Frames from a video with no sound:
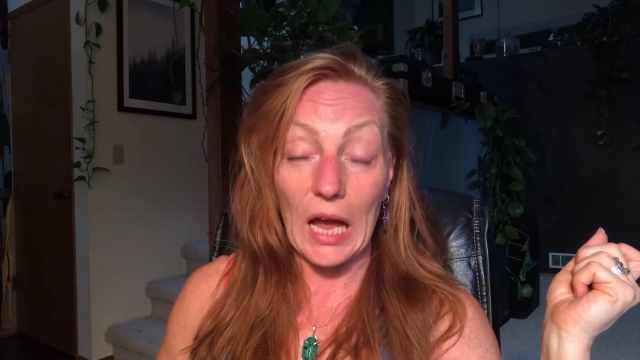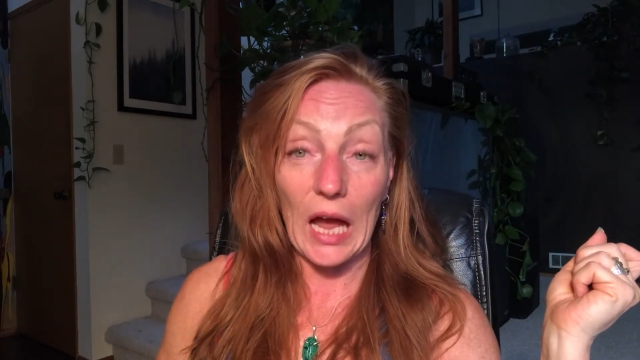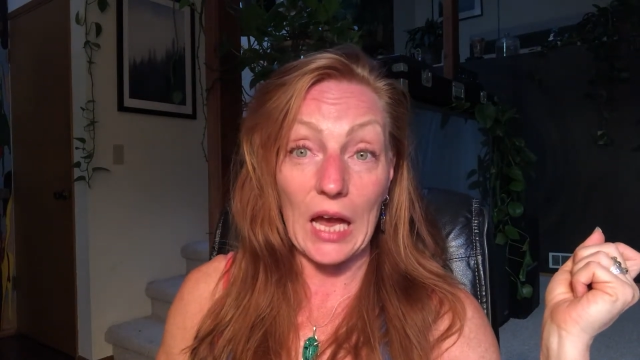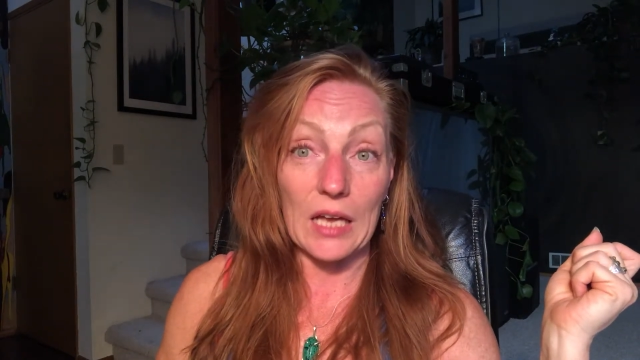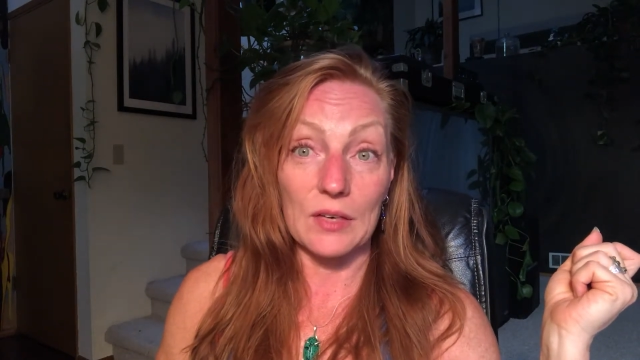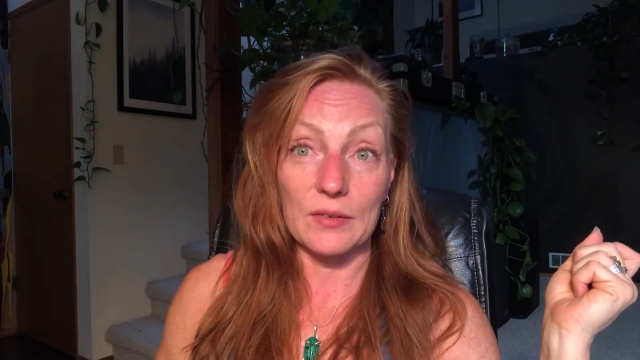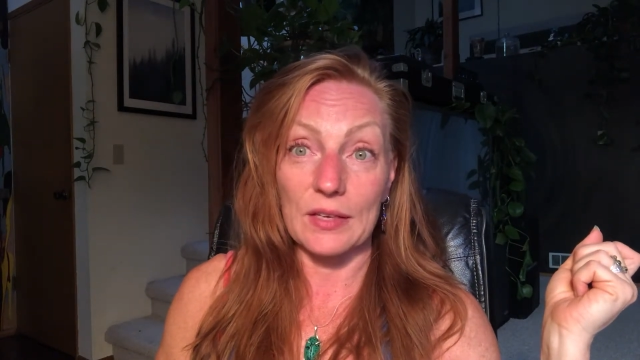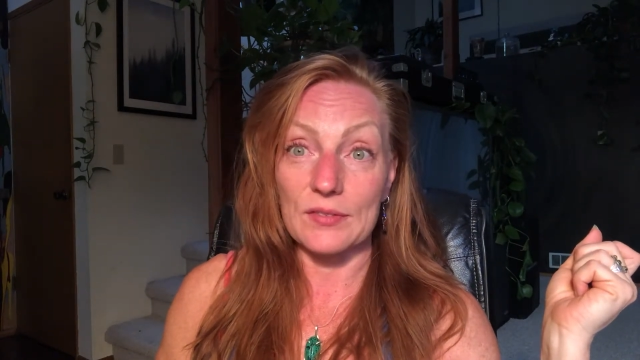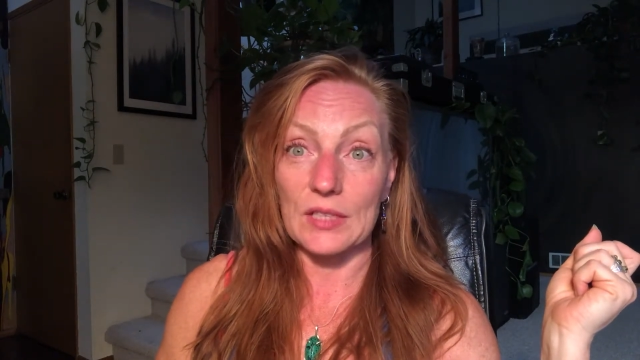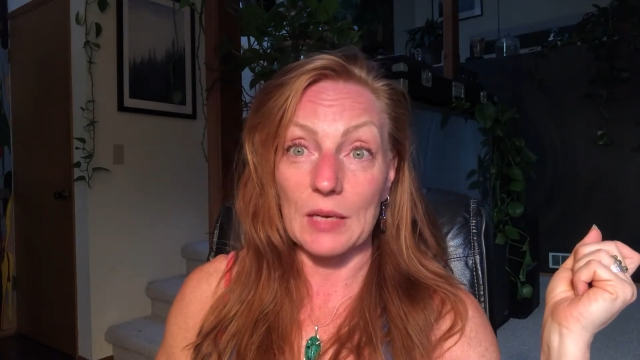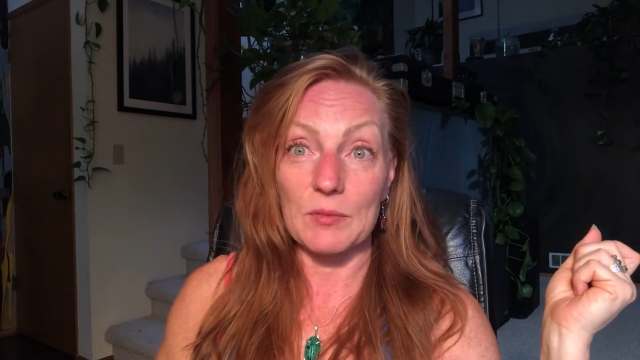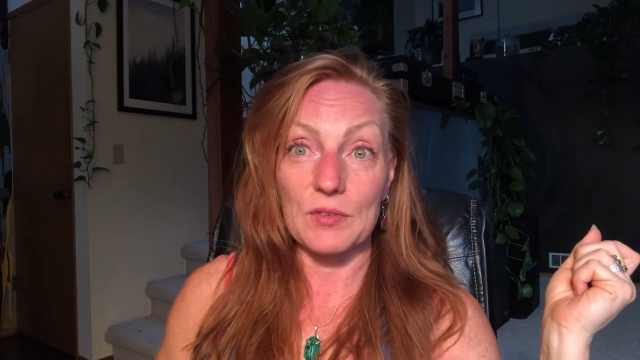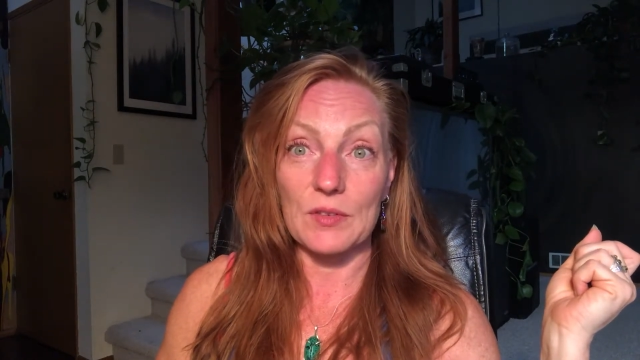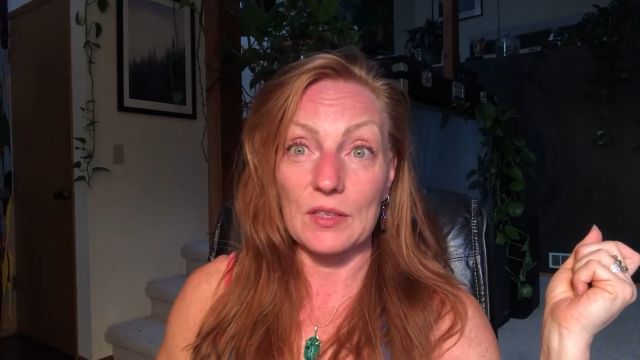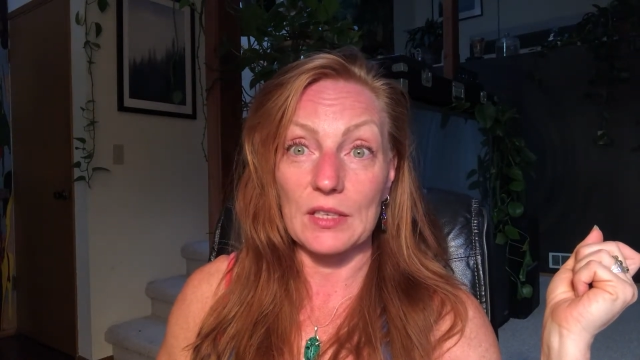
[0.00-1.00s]
I don't have
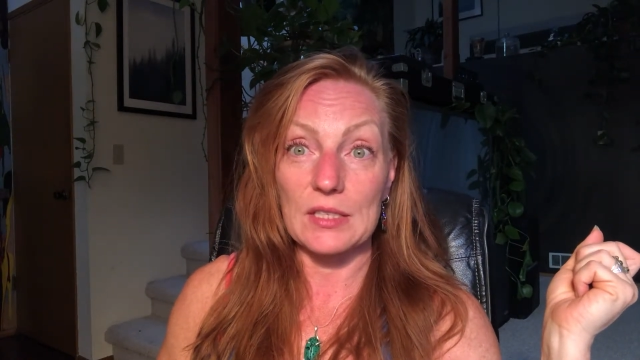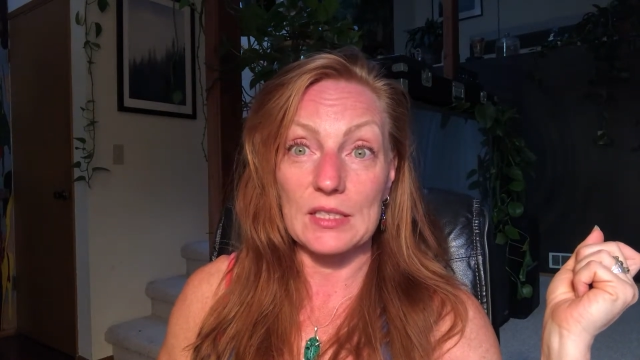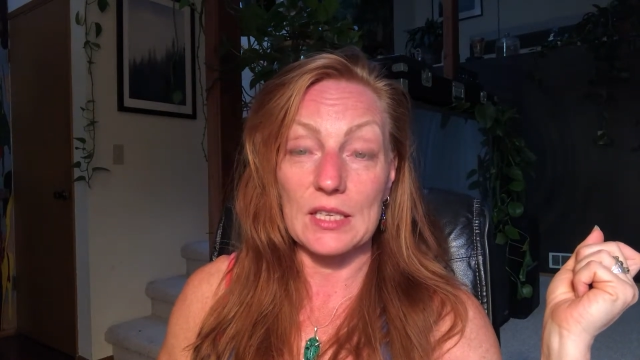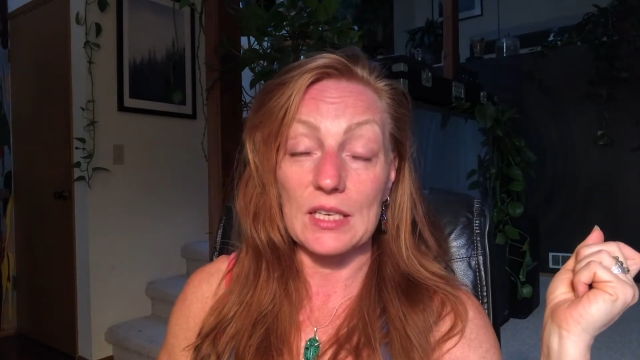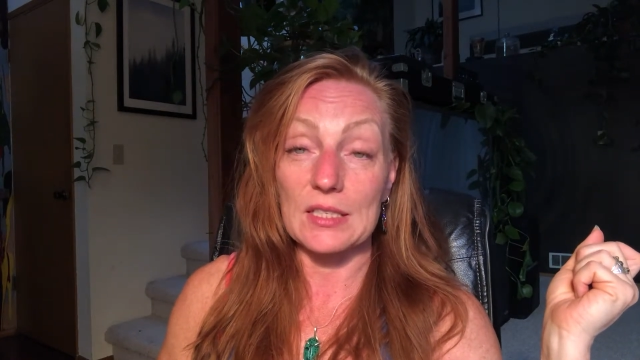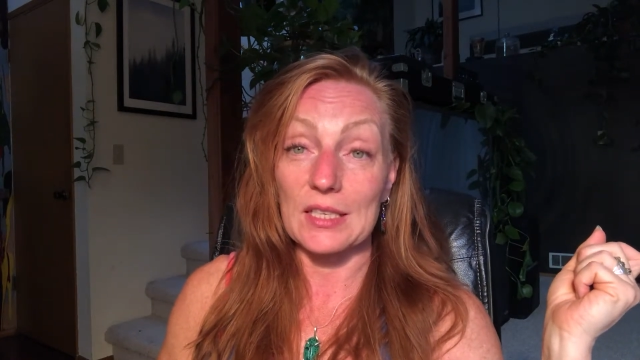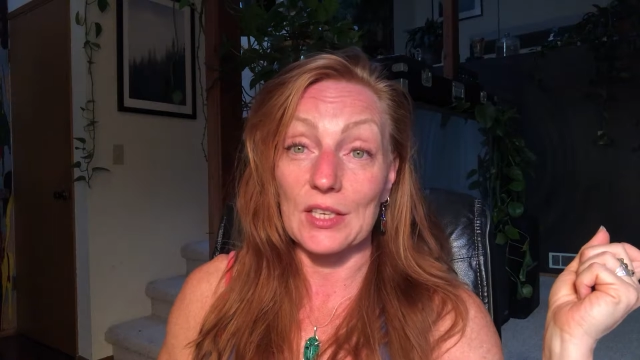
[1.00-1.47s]
time to feel these things,